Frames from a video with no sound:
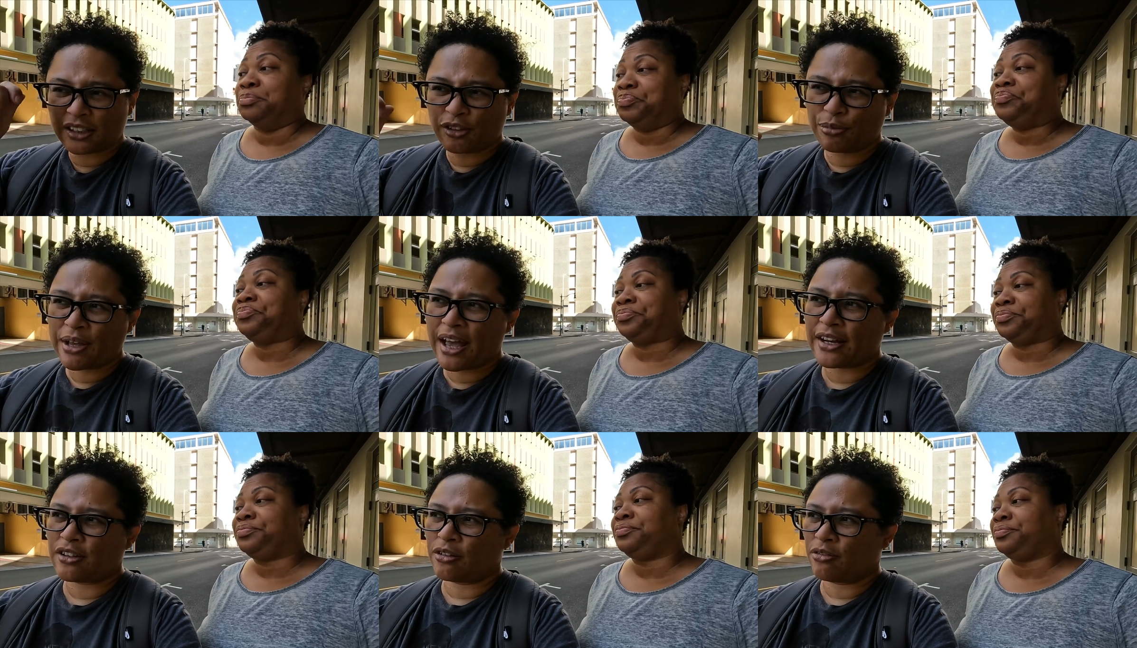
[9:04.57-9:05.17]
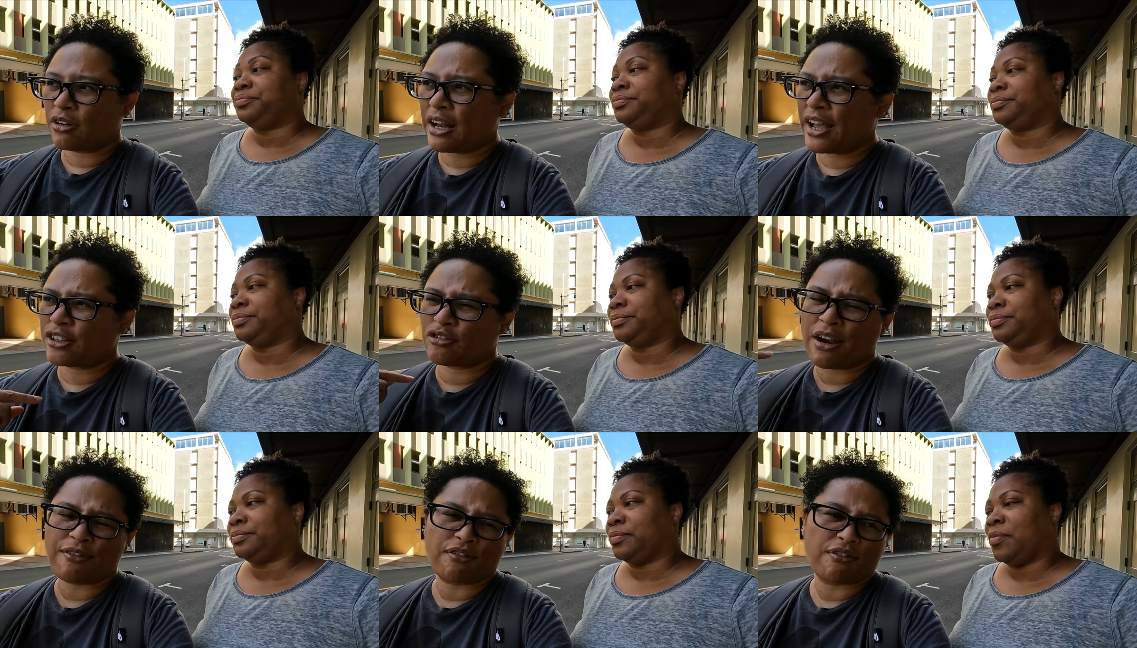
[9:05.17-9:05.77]
Speaker 1: because we had to like
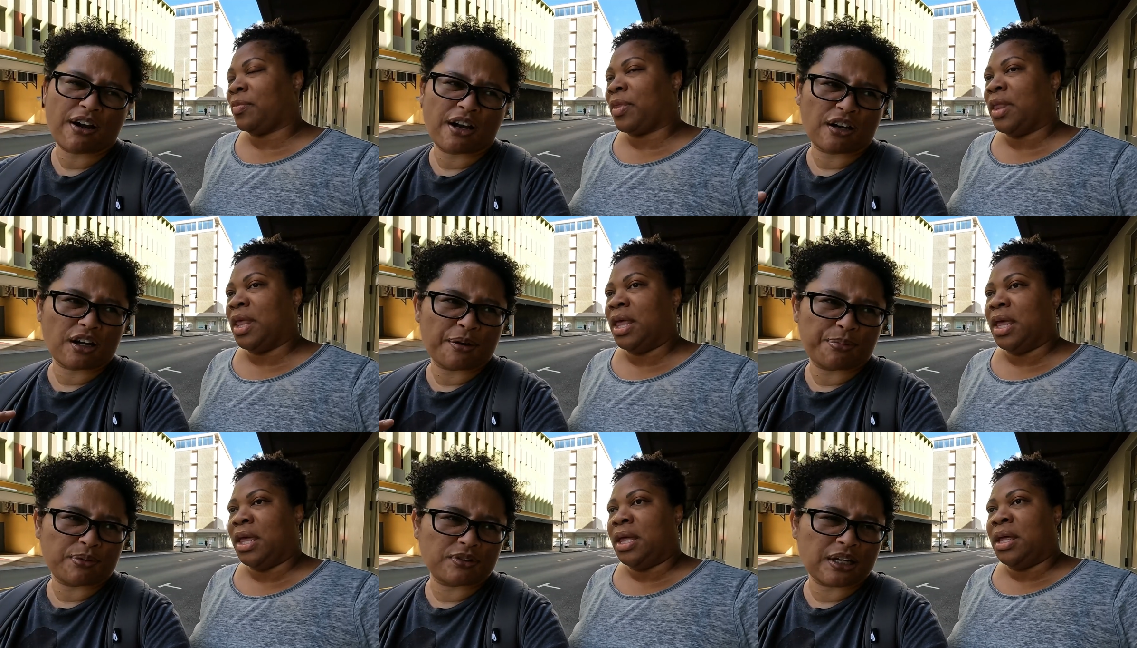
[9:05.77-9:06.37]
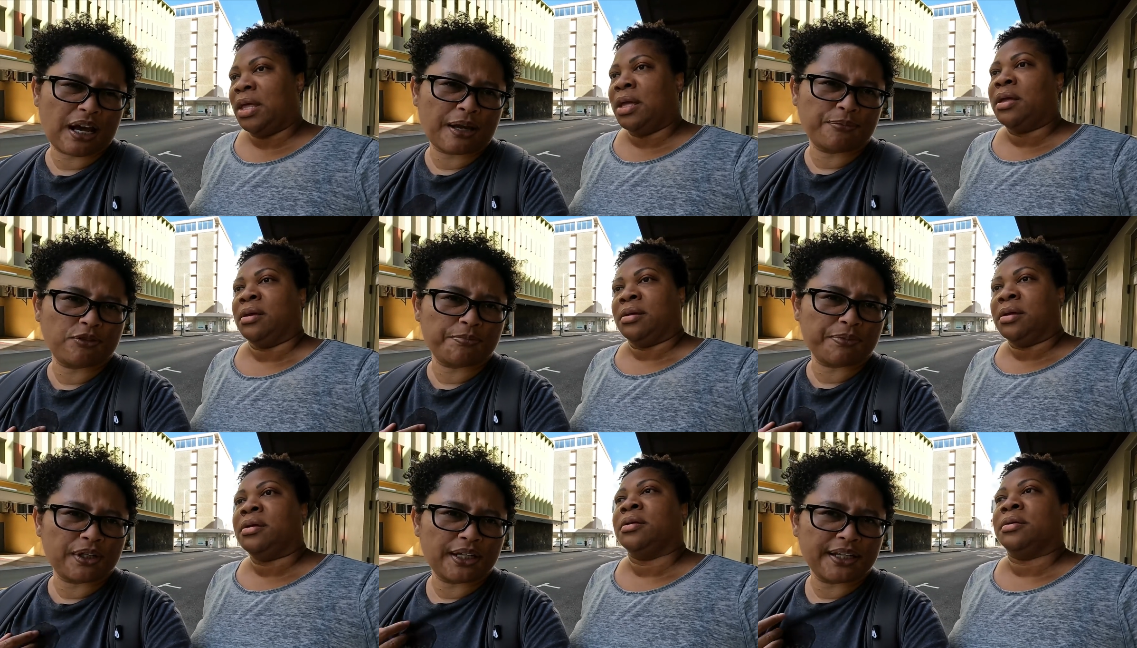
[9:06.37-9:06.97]
drive around a couple times,
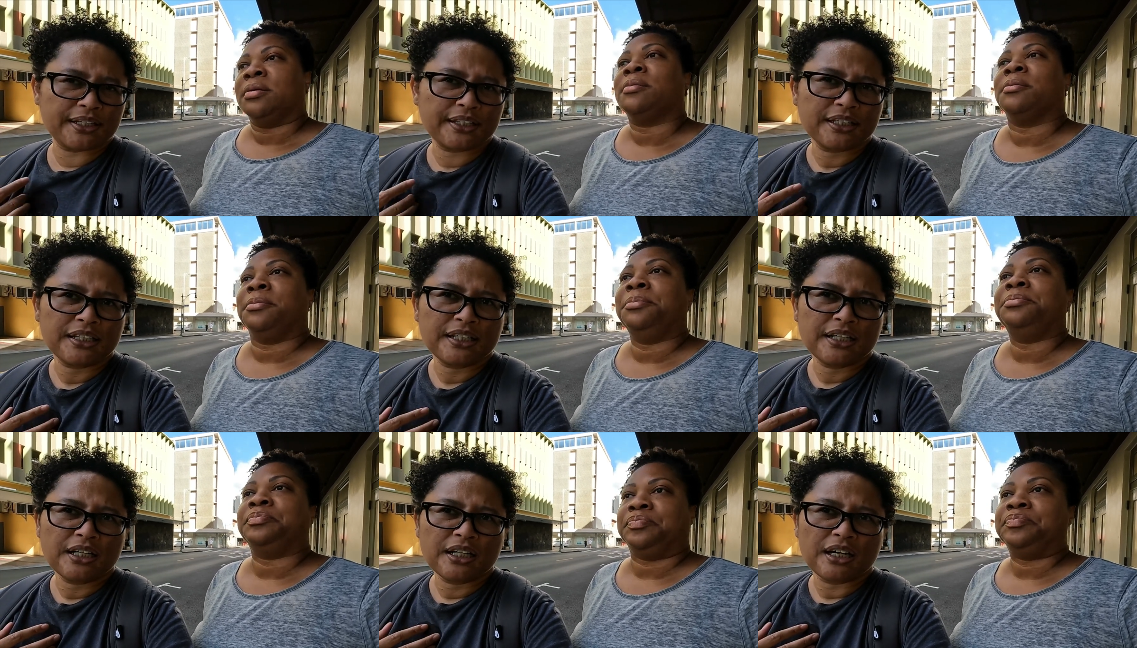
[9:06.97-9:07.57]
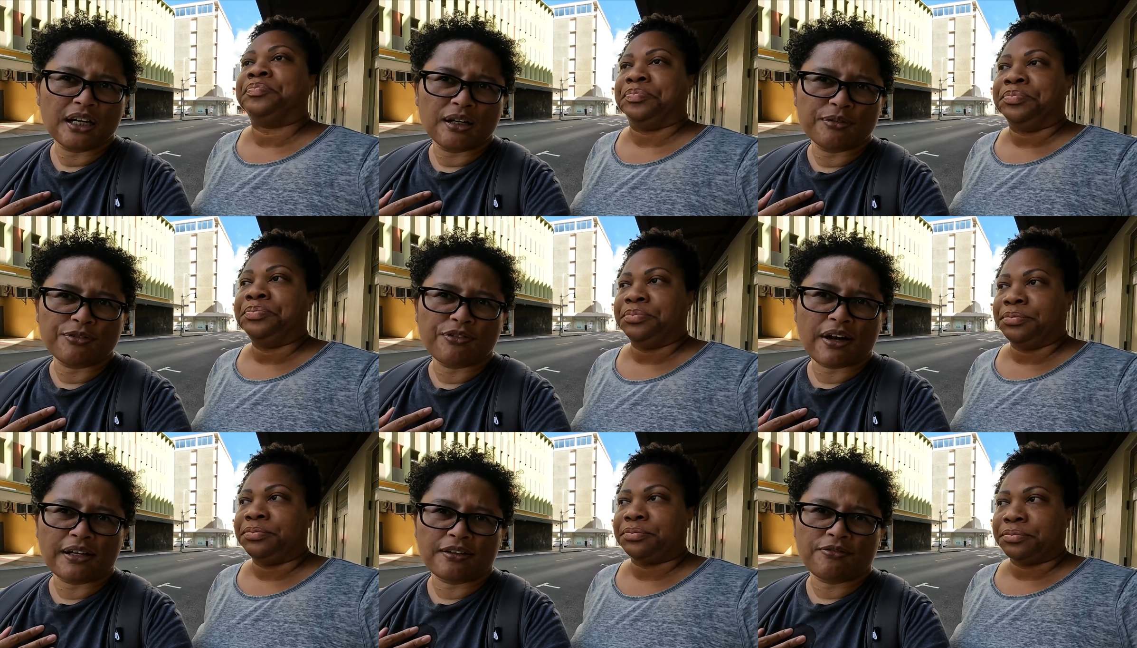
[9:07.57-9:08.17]
but we
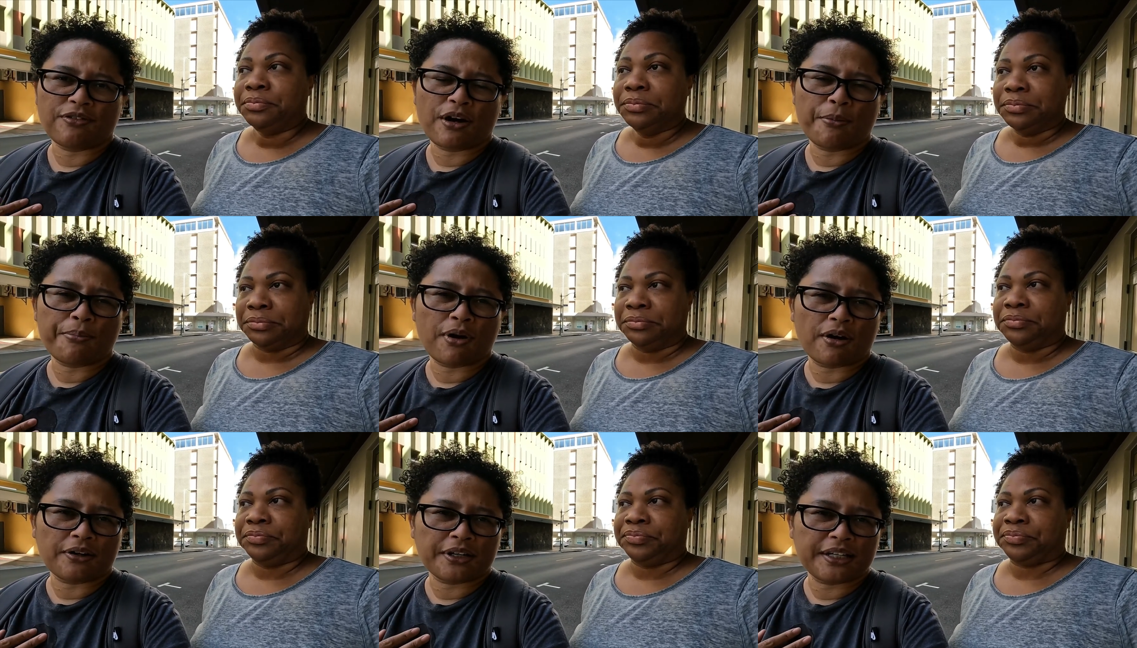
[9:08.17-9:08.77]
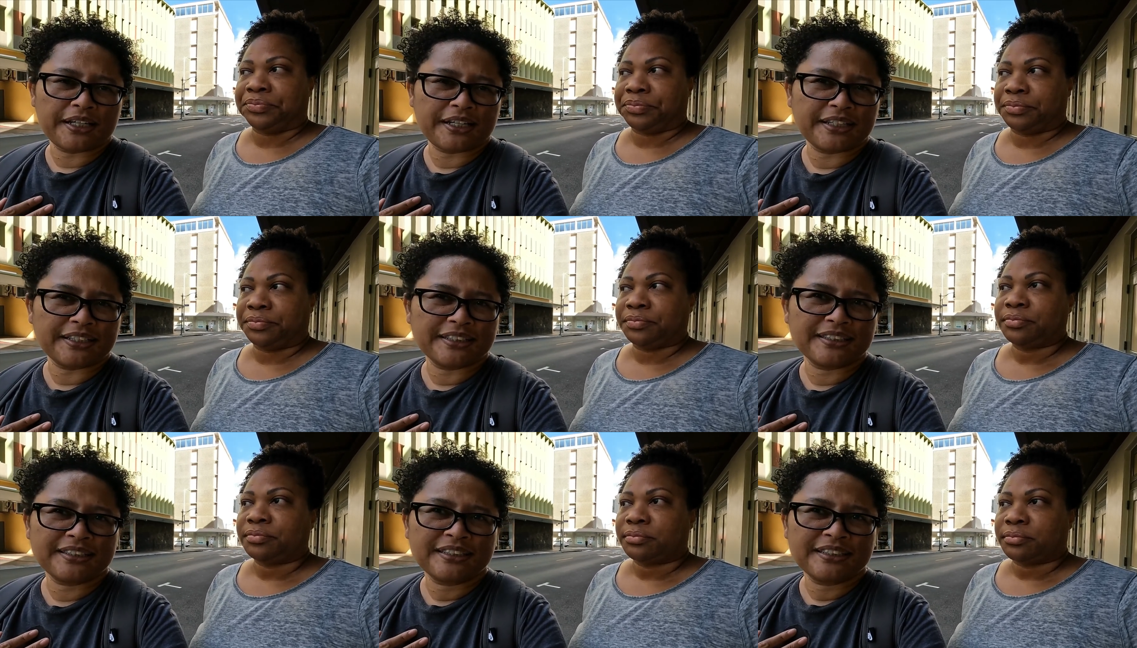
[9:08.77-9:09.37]
finally found parking.